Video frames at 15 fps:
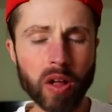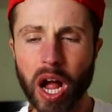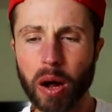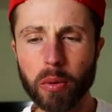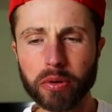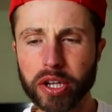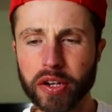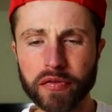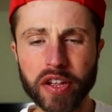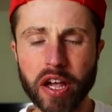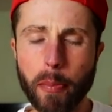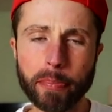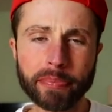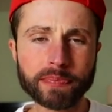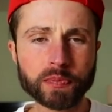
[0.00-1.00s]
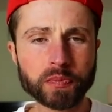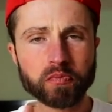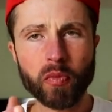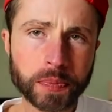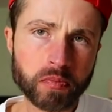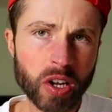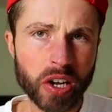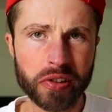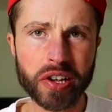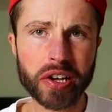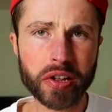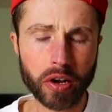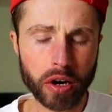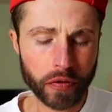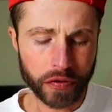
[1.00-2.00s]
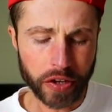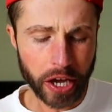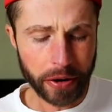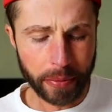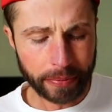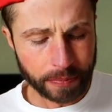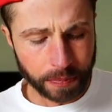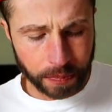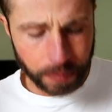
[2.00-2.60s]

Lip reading: I would give them a 6 out of 10.